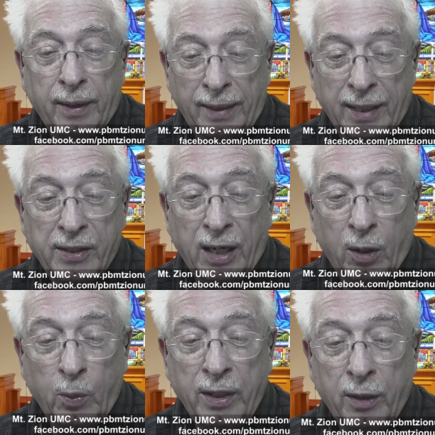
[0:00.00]
And that's
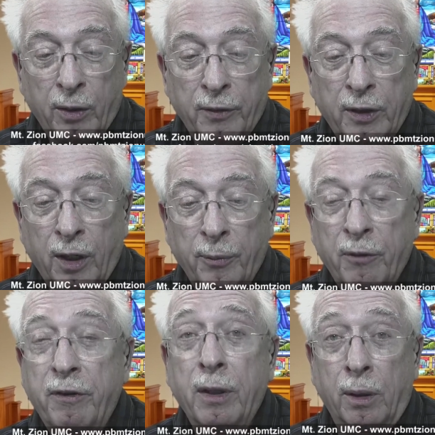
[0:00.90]
how we can overcome
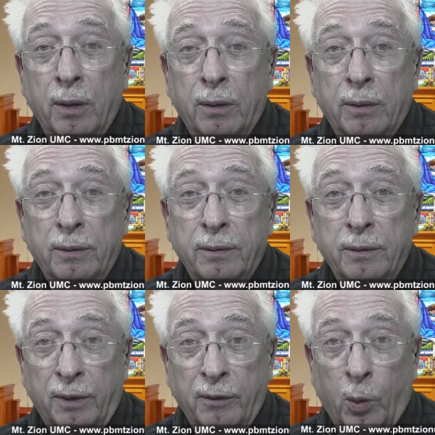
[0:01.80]
the fear
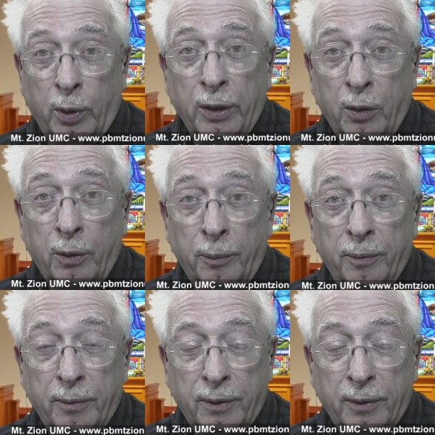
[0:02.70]
of going home.